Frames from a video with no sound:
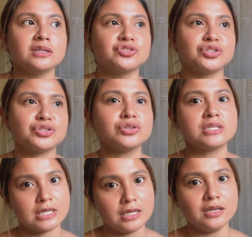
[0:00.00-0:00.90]
just to
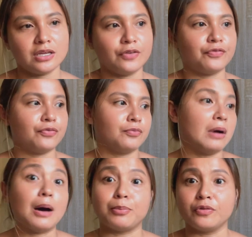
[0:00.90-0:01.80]
see if
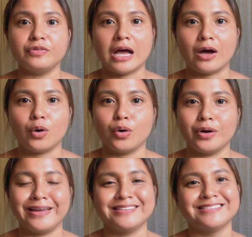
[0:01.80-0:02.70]
ma-approve na ako.
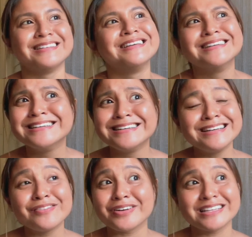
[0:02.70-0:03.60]
And
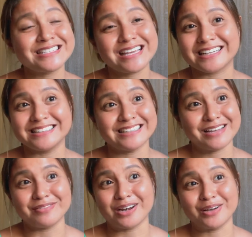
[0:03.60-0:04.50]
for the second
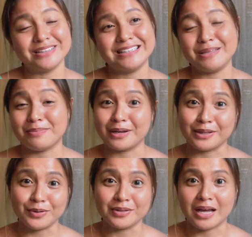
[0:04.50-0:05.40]
time around, hindi pa
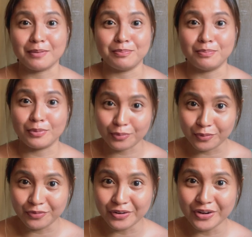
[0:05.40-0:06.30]
rin ako
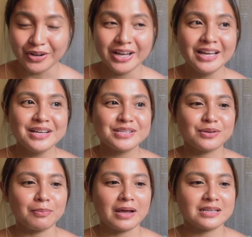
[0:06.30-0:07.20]
na-approve.
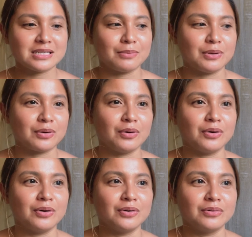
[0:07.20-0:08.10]
So parang sabi
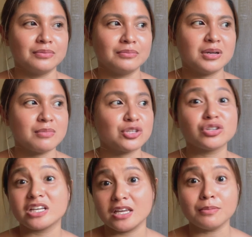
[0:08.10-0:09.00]
ko, parang
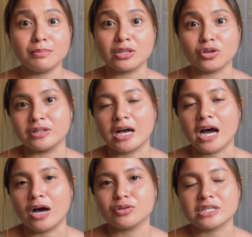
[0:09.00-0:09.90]
medyo nagiging bitter na
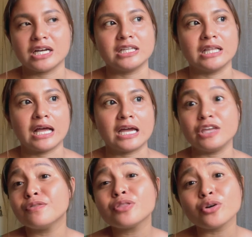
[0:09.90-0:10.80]
nga ako sa kanila.
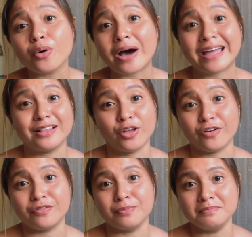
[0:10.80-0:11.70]
Even though I
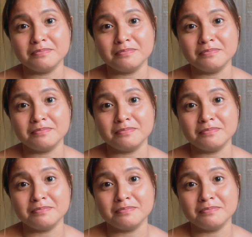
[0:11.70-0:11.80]
love